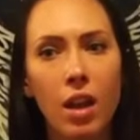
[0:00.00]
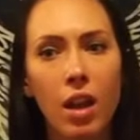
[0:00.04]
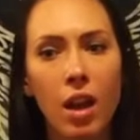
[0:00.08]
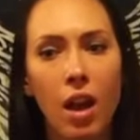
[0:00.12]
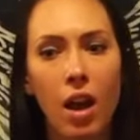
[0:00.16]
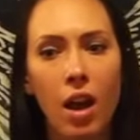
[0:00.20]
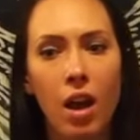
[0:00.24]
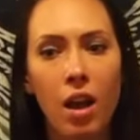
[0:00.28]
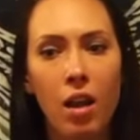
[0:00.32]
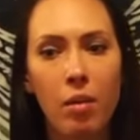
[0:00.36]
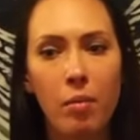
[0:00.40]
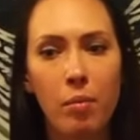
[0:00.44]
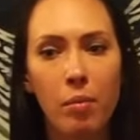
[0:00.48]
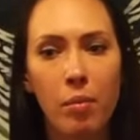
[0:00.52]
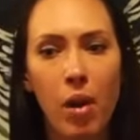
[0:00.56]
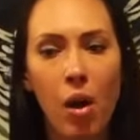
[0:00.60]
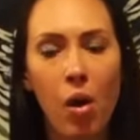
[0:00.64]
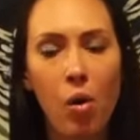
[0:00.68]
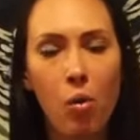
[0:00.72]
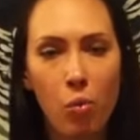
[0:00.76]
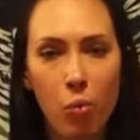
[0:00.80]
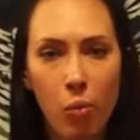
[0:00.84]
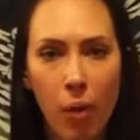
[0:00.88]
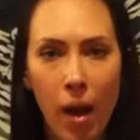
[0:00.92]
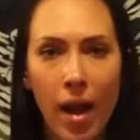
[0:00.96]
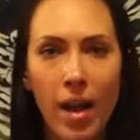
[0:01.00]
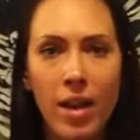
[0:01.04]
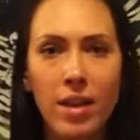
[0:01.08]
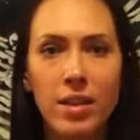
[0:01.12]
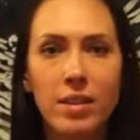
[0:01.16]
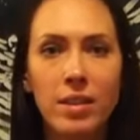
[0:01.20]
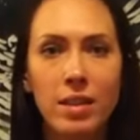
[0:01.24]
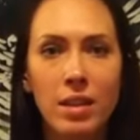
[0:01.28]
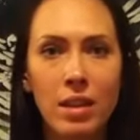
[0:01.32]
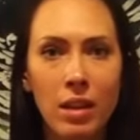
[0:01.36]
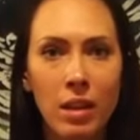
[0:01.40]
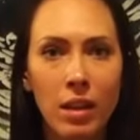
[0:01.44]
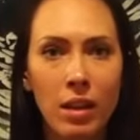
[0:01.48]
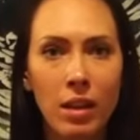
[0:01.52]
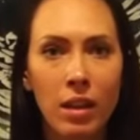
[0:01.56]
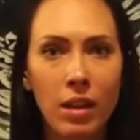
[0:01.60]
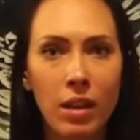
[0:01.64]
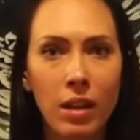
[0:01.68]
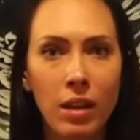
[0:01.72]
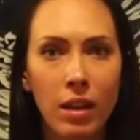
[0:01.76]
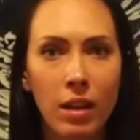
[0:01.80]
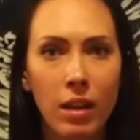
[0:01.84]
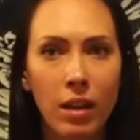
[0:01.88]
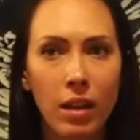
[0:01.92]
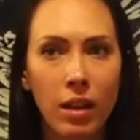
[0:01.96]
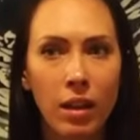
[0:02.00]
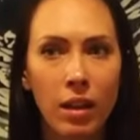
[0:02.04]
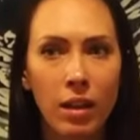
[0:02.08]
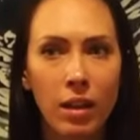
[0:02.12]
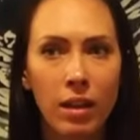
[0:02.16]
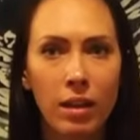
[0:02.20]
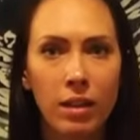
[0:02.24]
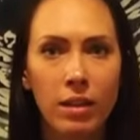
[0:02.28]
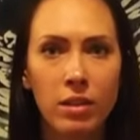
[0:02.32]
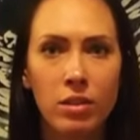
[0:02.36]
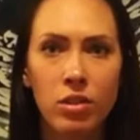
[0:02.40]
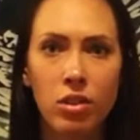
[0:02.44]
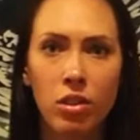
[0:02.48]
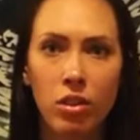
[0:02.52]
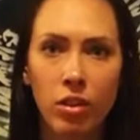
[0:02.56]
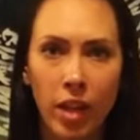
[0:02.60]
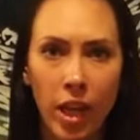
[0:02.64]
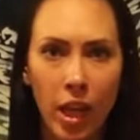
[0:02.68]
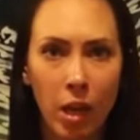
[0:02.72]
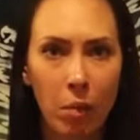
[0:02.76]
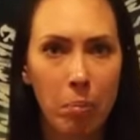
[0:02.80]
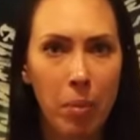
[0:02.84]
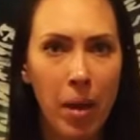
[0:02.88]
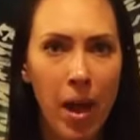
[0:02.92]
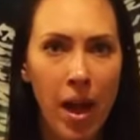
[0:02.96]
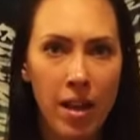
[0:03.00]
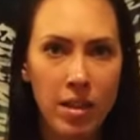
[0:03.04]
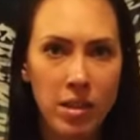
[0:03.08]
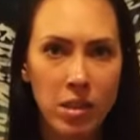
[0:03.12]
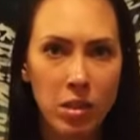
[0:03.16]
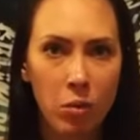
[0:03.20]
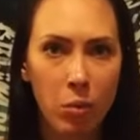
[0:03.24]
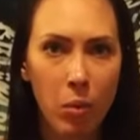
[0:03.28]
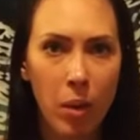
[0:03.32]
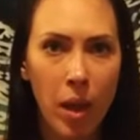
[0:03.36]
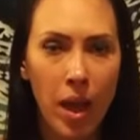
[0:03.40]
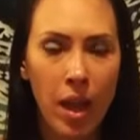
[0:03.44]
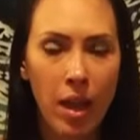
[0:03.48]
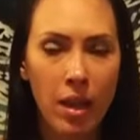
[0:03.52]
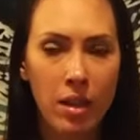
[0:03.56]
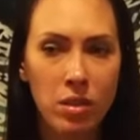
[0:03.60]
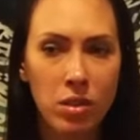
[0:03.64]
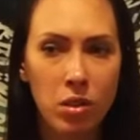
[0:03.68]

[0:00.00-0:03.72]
arising to like pass away.